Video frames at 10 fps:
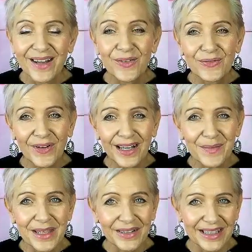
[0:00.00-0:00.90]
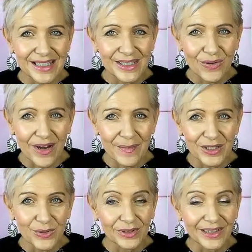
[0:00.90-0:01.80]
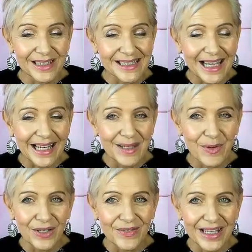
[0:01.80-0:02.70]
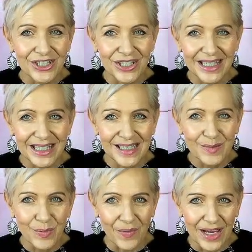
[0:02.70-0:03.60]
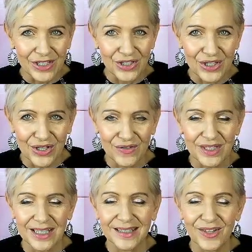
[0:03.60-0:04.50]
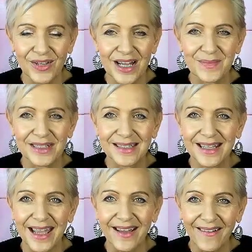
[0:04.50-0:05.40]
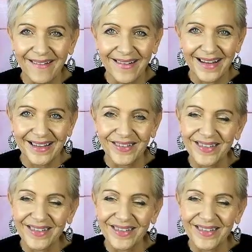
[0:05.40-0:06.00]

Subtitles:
Follow me on Instagram. I do a lot of daily motivation, inspiration over there. So come and say hi.